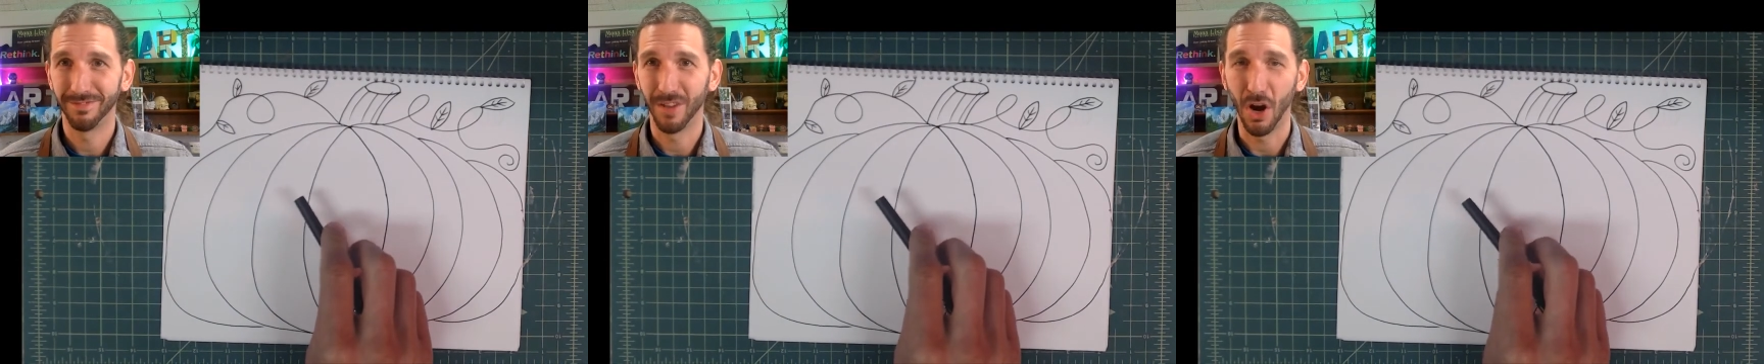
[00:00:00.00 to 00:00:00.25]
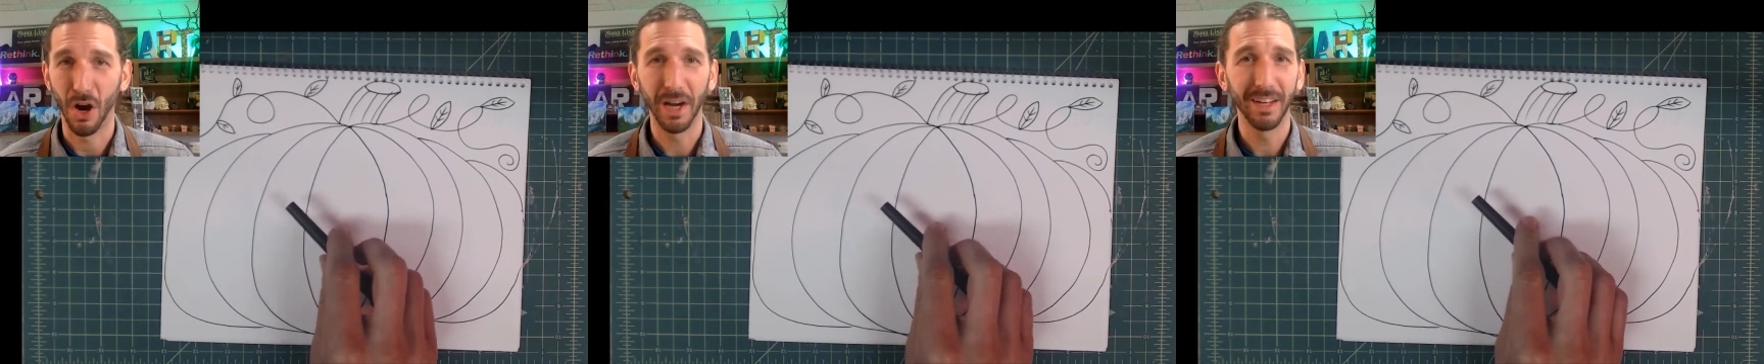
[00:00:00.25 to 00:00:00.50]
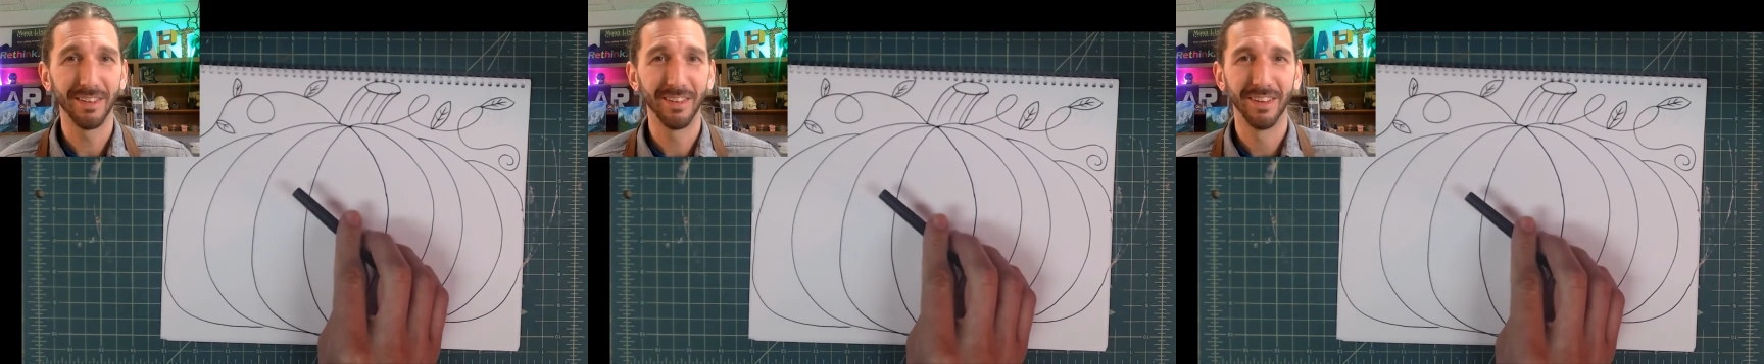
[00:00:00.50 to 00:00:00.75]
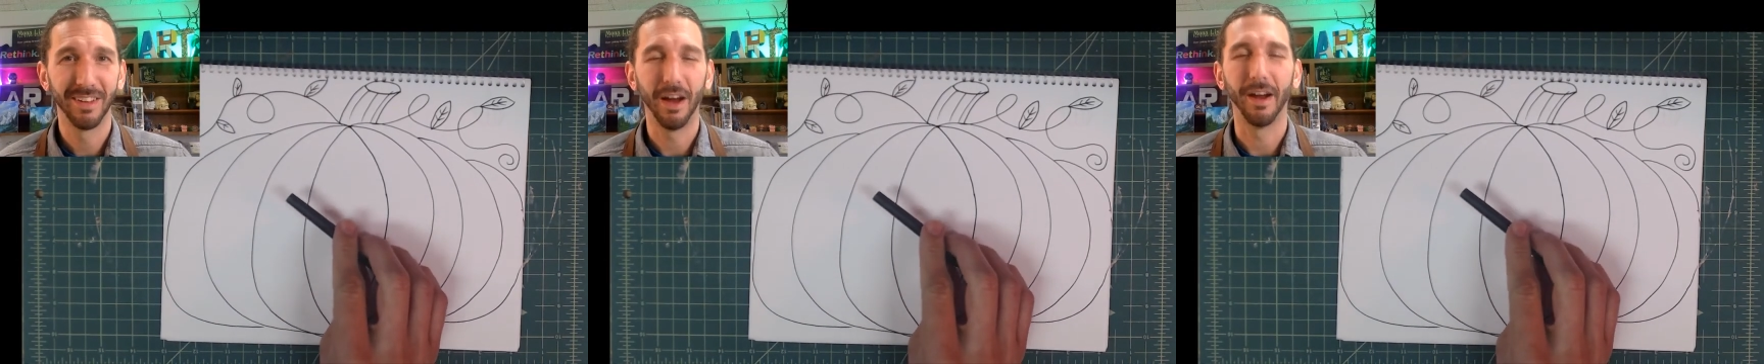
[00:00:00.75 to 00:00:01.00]
Alright?
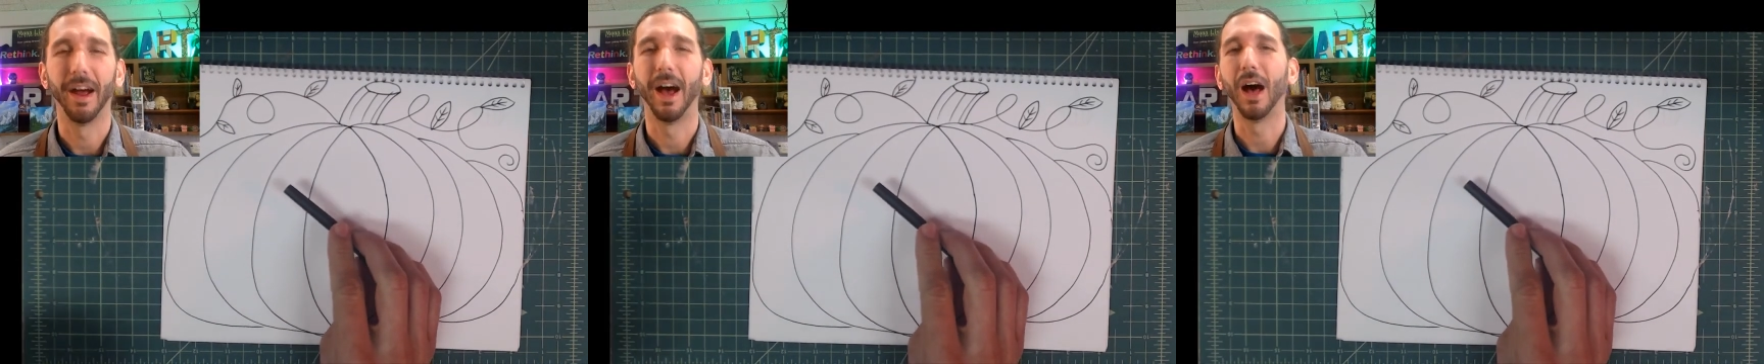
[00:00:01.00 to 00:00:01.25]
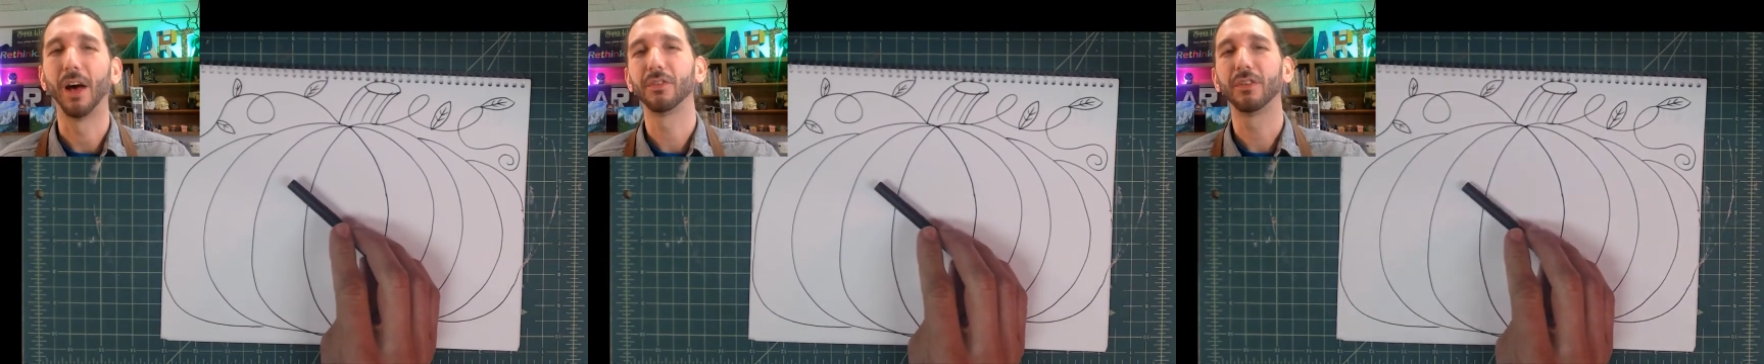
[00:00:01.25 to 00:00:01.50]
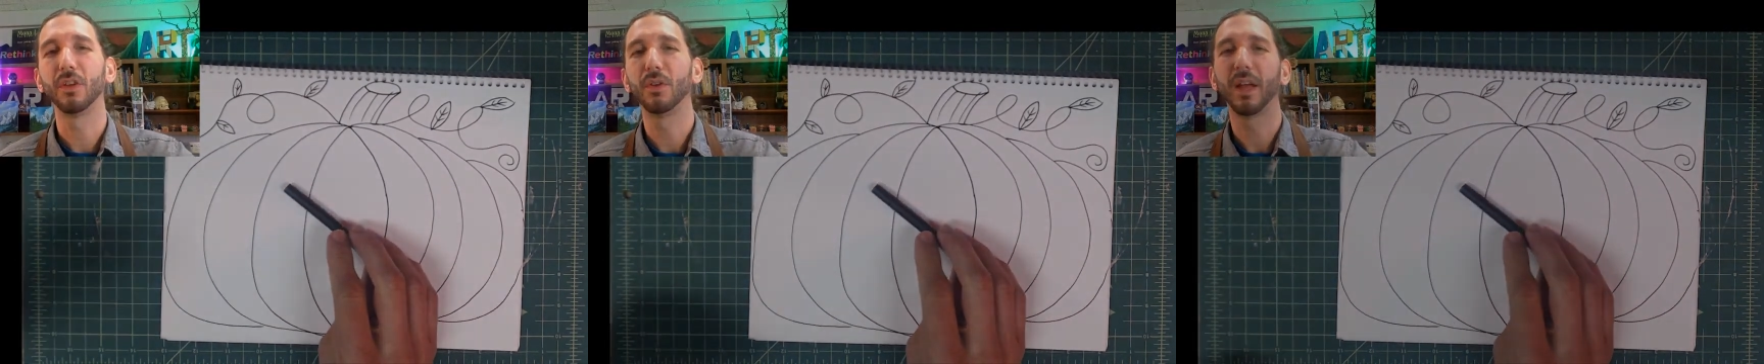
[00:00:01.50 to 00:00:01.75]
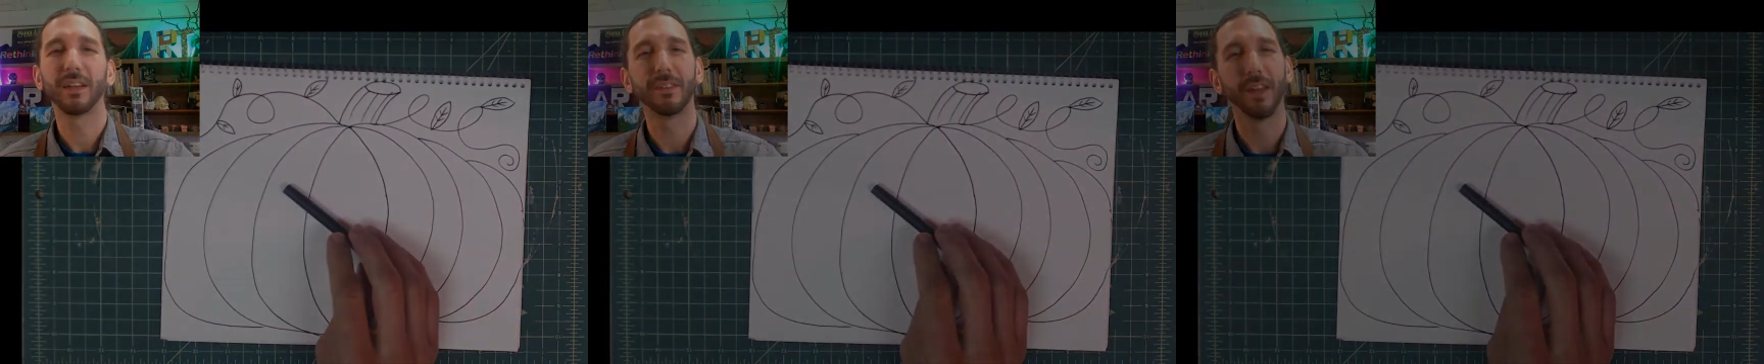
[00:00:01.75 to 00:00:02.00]
Alright, I'll see you
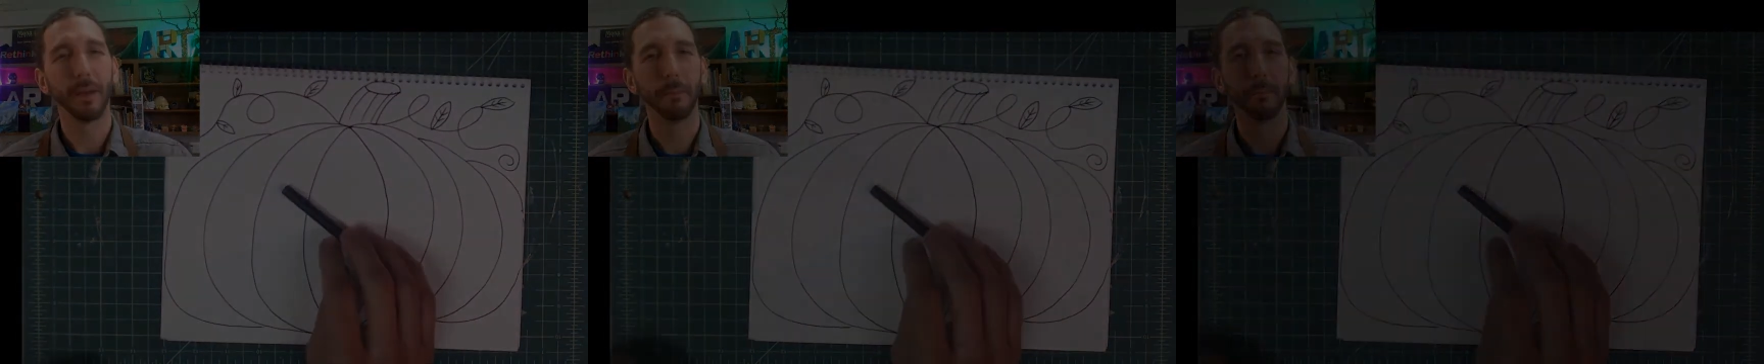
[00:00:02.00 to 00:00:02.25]
next time.